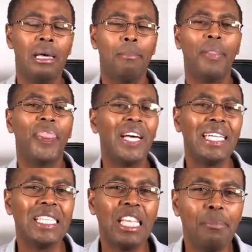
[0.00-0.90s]
But that
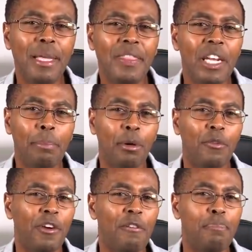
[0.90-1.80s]
doesn't mean
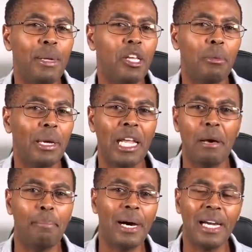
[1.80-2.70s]
3.5 billion men are
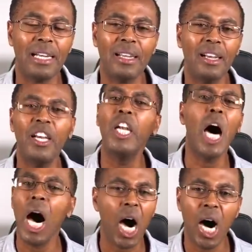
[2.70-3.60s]
bad. No,
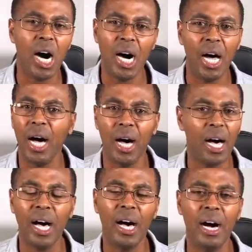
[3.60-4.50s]
uh,
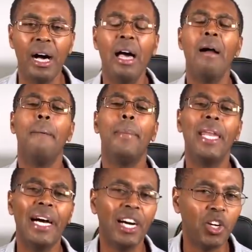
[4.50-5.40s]
uh, uh.
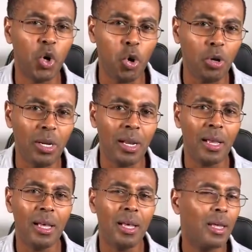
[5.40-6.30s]
Men are good.
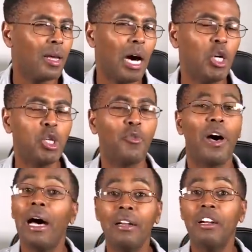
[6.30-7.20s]
Out of
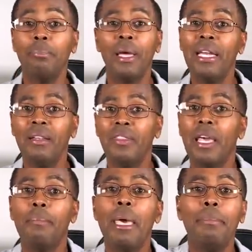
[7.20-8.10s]
100 men,
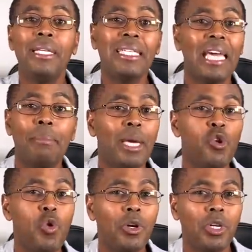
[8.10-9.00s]
there may be 10 men
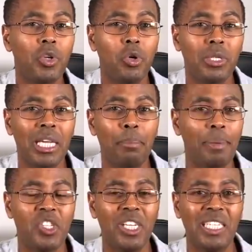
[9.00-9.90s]
who are not good.
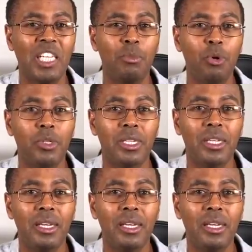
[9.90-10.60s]
10% at most.